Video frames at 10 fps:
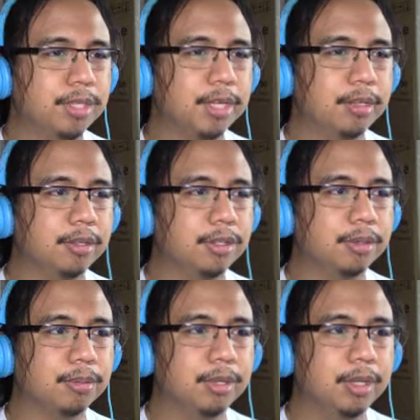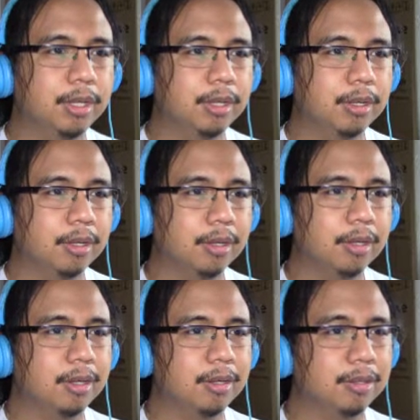take the job.
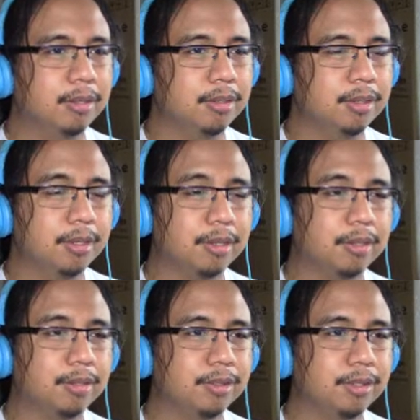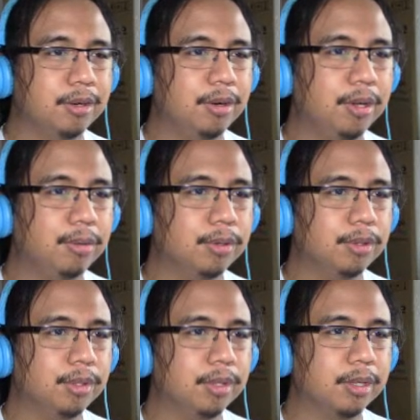Uh, I'll agree
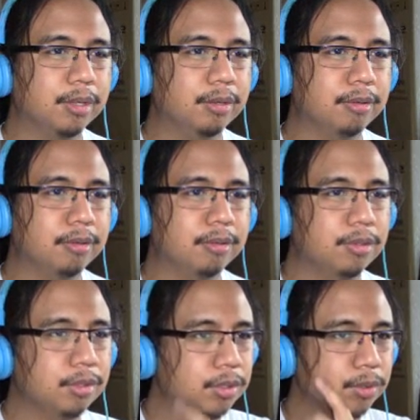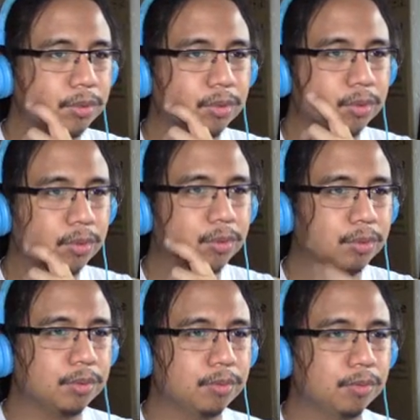with uh, to
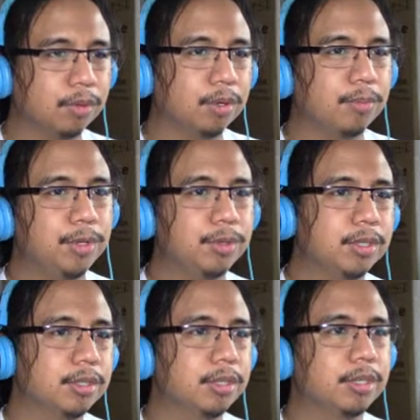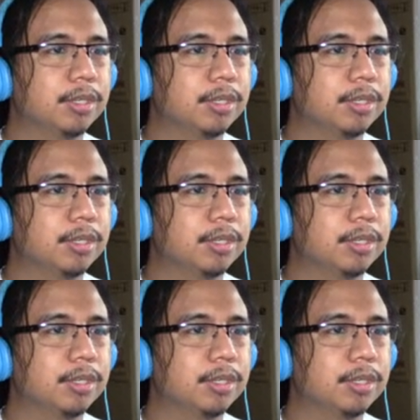for commutes.